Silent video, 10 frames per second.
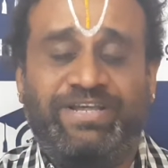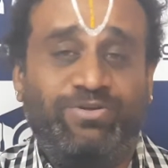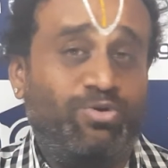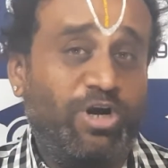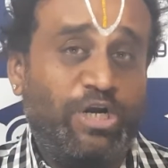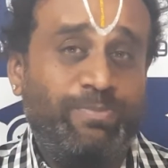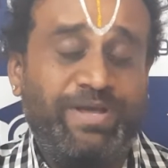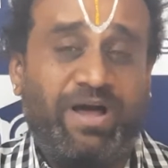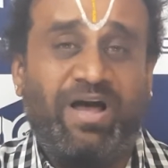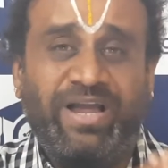You got to be
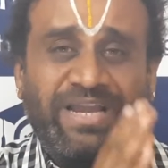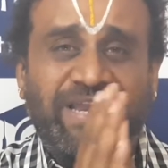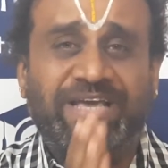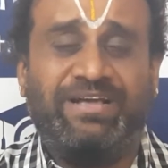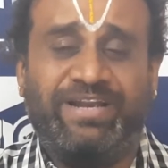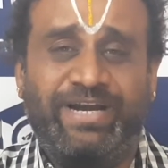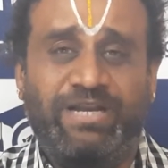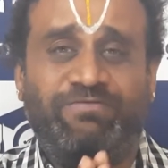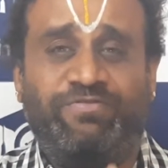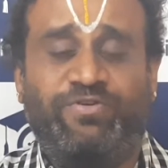highly
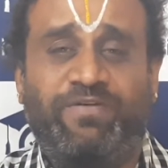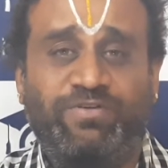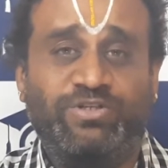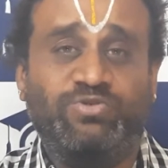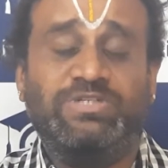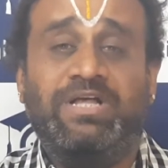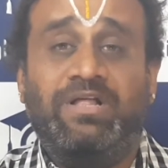creative if you have to choose